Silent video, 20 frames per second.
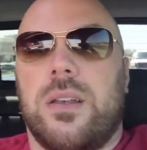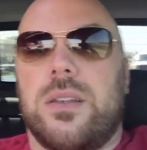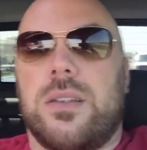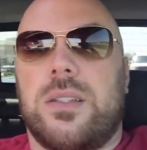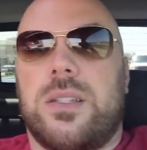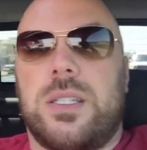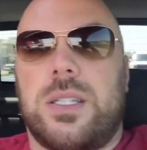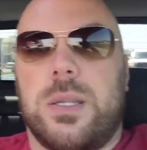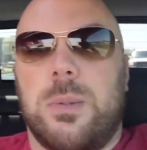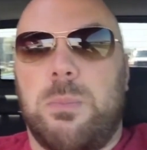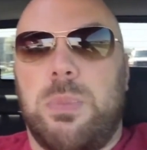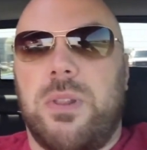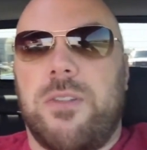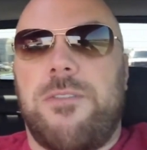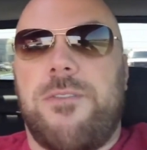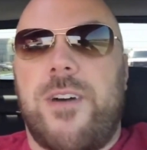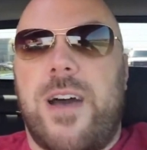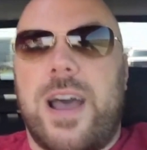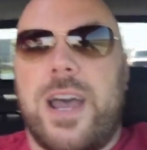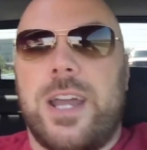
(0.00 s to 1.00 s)

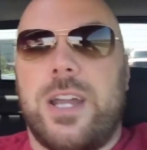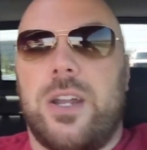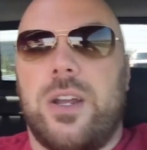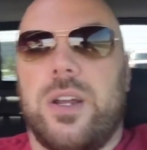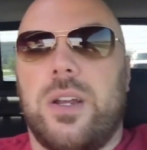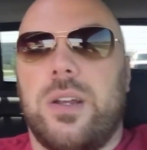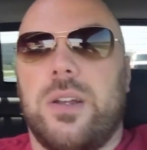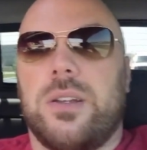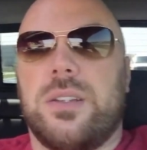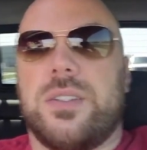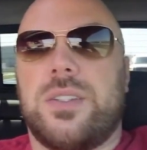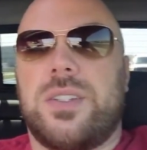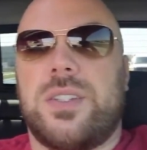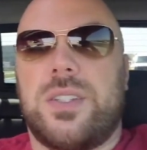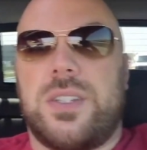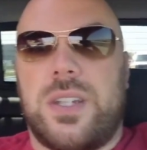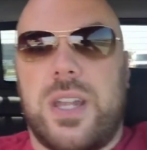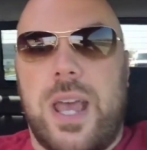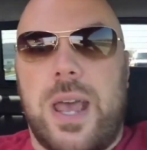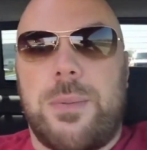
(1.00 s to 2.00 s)
simplified
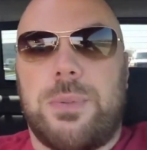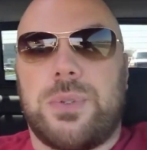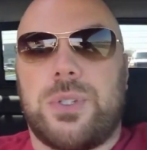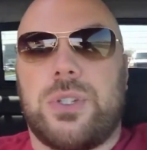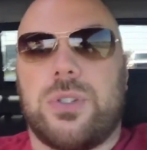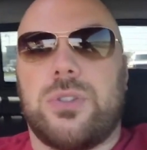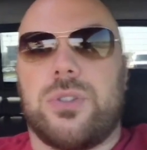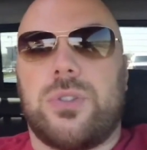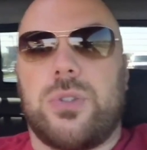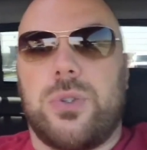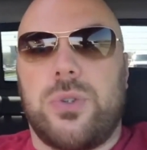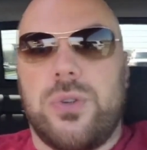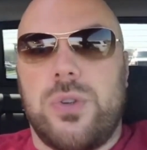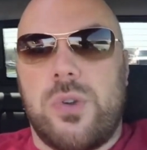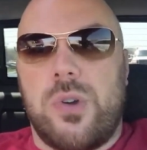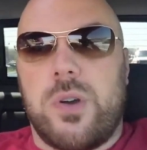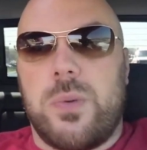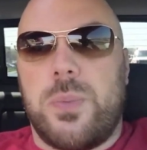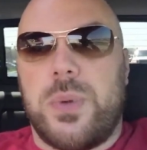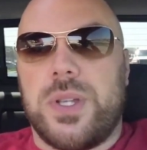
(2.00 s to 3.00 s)
steps to
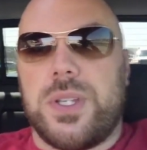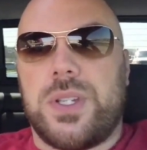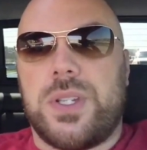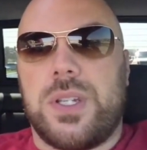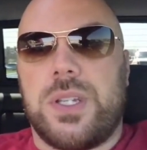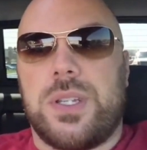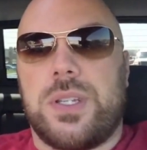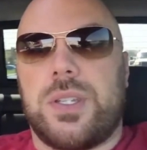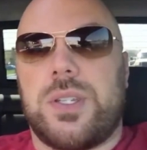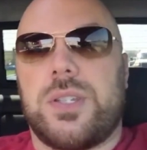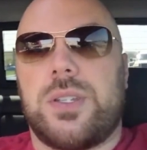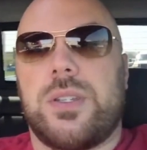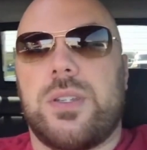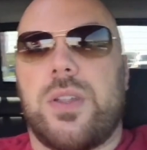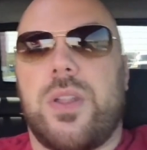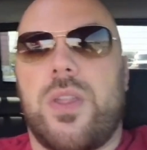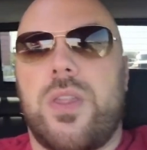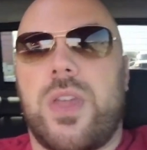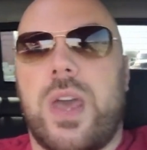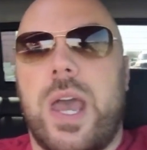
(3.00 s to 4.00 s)
your business
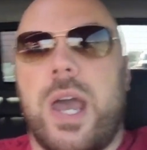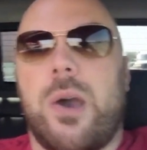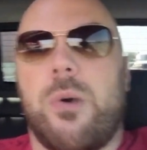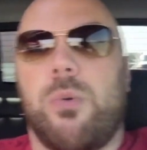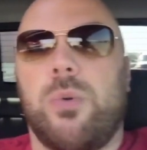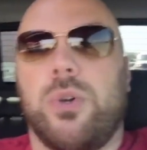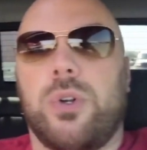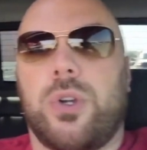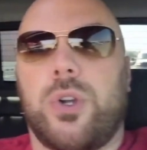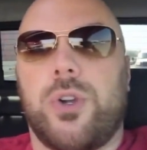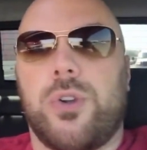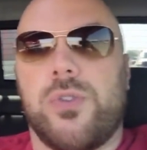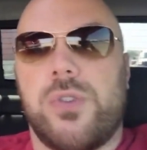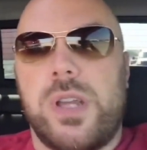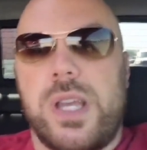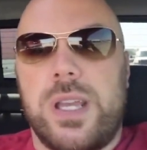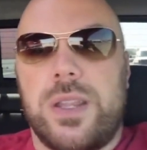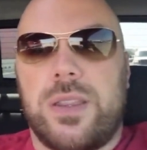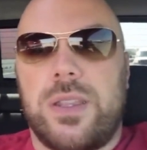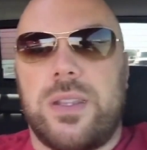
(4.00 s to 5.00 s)
that will
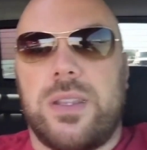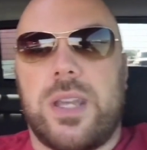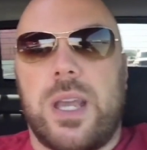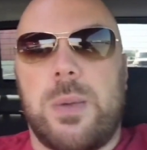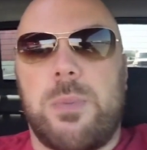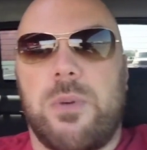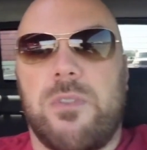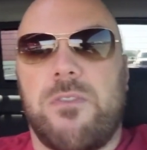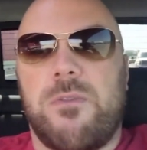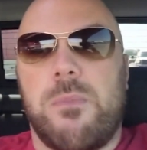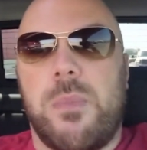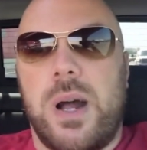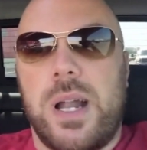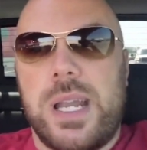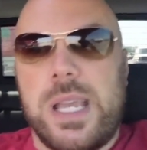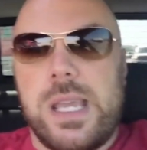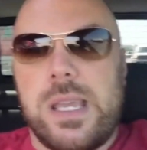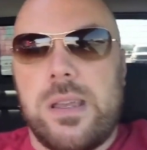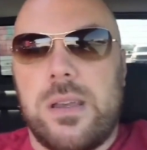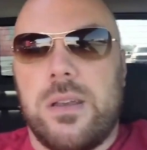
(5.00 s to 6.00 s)
create the type of
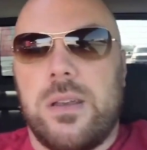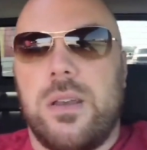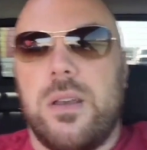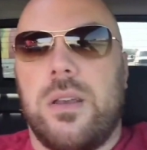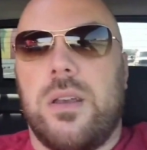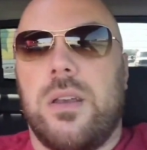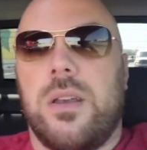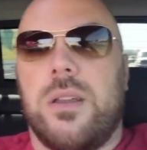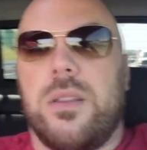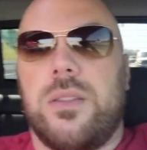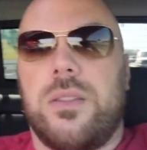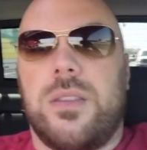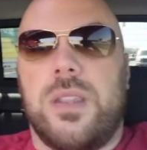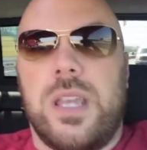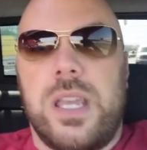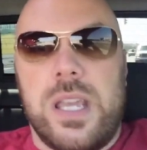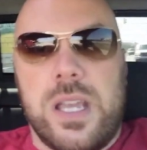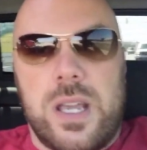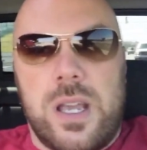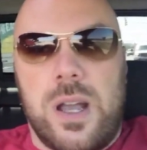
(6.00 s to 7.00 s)
money,
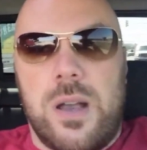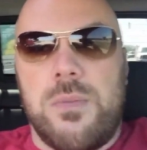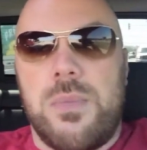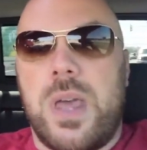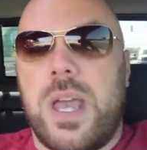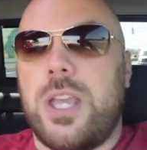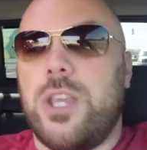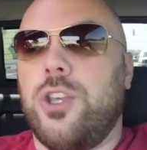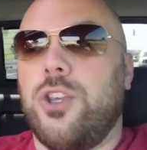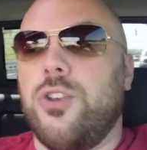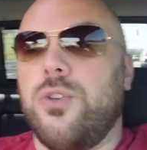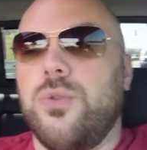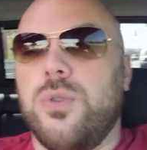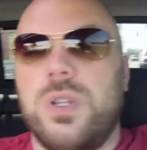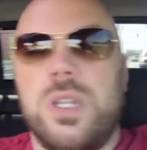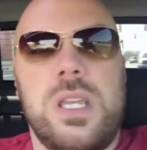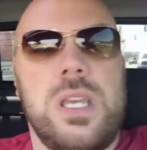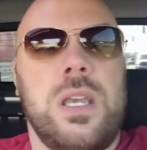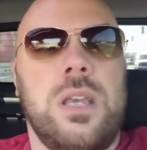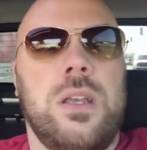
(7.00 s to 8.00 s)
income that you
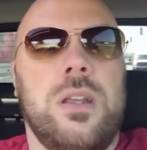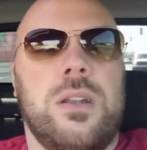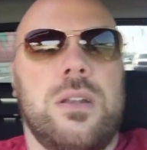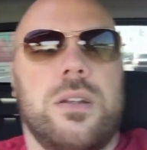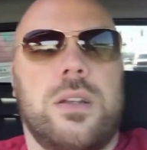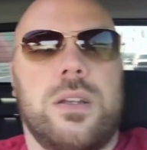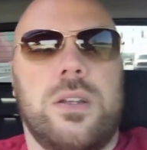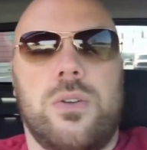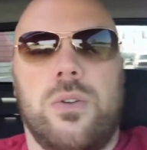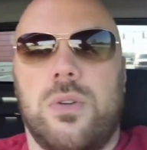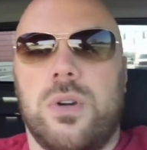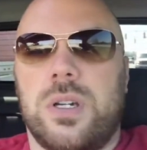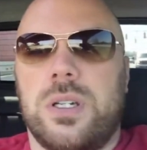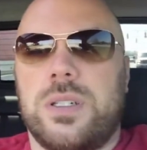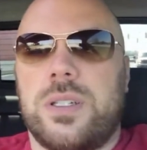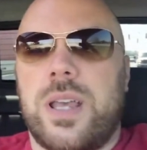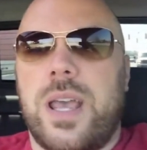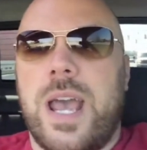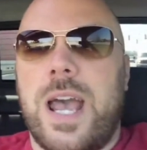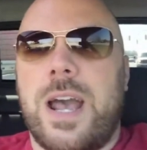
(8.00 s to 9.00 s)
need in order
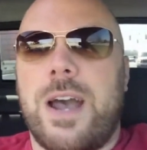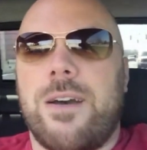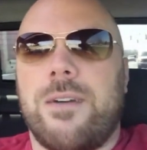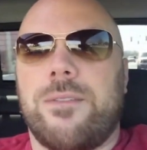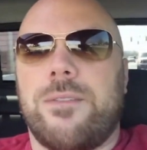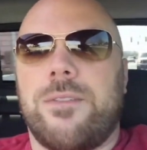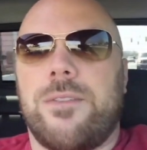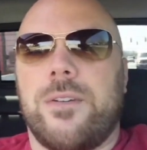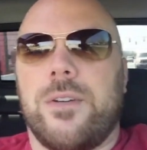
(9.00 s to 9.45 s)
to have